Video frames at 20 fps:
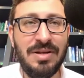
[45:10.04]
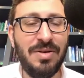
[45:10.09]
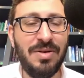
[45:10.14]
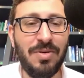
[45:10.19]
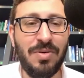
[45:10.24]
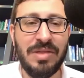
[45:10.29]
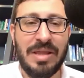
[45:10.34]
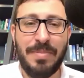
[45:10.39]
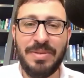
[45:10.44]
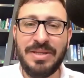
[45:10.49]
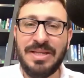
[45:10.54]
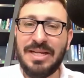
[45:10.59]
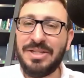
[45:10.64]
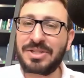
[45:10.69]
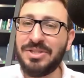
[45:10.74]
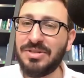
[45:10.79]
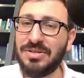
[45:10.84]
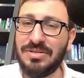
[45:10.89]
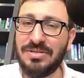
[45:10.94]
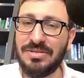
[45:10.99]
all that
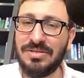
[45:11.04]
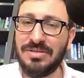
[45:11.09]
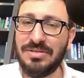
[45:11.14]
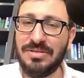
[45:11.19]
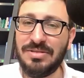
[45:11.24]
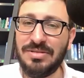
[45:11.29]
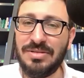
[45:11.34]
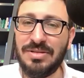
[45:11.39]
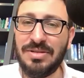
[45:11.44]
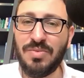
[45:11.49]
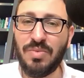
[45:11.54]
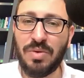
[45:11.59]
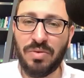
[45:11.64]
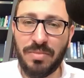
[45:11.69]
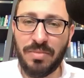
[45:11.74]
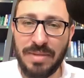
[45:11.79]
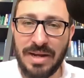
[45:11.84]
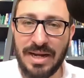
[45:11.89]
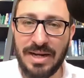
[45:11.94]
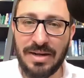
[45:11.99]
potential will
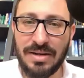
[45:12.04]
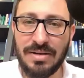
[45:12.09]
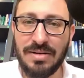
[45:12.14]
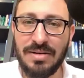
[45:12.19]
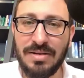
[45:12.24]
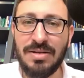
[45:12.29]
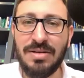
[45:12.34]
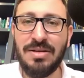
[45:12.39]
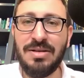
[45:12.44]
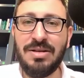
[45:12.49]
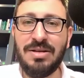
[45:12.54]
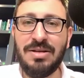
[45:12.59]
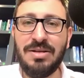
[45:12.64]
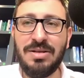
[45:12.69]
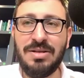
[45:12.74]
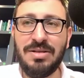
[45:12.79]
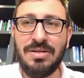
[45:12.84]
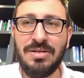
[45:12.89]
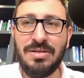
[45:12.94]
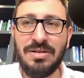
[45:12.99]
remain
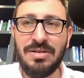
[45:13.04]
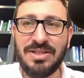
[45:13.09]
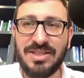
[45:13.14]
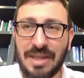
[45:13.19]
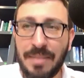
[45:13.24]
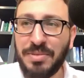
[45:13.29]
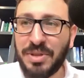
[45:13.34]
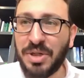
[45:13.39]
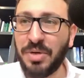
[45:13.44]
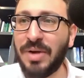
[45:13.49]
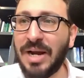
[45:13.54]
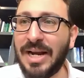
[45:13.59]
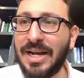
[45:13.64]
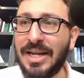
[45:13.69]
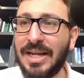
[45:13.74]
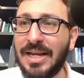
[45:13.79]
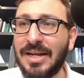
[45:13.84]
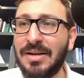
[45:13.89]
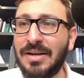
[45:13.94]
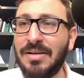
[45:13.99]

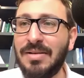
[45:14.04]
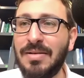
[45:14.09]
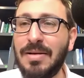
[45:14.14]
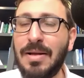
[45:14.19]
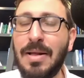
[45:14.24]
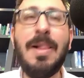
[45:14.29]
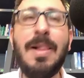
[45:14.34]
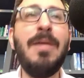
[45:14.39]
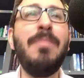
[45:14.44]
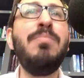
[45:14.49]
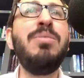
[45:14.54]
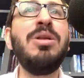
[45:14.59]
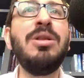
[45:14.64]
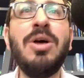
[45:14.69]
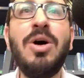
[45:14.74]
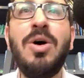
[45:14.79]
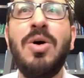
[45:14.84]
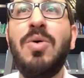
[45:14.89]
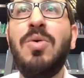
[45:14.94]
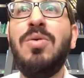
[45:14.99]
subterranean,
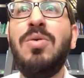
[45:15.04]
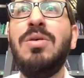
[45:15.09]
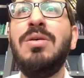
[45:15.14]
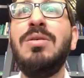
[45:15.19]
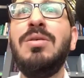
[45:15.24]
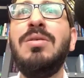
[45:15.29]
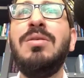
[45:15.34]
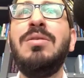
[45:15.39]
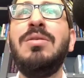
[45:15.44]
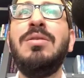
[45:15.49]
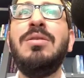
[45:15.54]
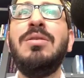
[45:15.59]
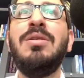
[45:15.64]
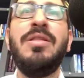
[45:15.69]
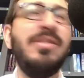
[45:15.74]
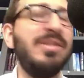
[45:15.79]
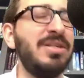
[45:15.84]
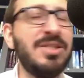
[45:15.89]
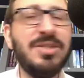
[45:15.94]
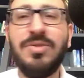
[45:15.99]
below
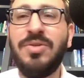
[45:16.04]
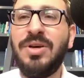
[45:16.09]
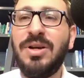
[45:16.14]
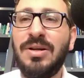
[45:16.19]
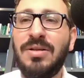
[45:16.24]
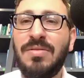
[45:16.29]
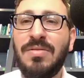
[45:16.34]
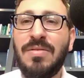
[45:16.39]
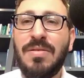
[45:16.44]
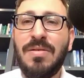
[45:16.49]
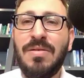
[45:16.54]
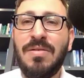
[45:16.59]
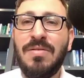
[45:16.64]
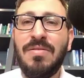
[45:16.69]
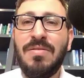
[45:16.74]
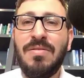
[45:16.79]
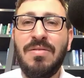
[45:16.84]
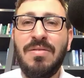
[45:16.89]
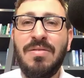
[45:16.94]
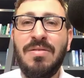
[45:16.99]
the soil.
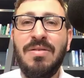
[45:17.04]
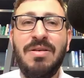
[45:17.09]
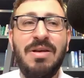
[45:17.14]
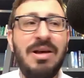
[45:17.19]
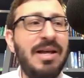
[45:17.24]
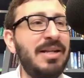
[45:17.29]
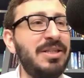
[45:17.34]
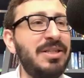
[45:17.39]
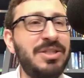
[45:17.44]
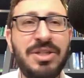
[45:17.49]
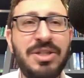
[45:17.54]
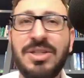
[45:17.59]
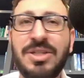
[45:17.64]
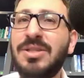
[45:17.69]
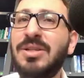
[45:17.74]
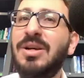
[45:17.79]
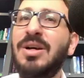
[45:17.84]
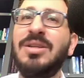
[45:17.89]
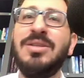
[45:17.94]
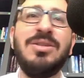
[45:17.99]
And it's
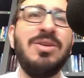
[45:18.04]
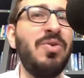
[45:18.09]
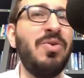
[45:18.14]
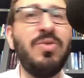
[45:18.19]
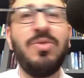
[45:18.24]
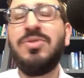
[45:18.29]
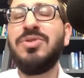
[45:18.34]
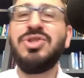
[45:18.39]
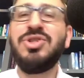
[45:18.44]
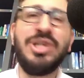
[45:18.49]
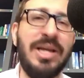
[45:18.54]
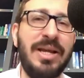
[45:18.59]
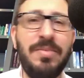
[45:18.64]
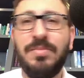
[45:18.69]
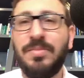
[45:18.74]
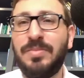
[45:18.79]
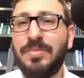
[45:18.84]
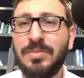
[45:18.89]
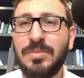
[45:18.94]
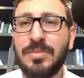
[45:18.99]
just a total
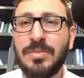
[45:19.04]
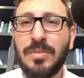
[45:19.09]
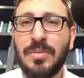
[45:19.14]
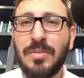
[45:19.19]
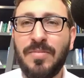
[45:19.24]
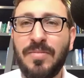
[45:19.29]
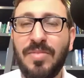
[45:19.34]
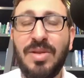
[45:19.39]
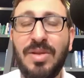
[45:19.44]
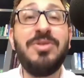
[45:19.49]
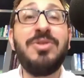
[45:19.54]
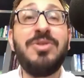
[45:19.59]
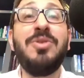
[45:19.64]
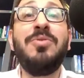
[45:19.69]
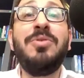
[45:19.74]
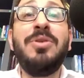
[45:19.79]
shame, because who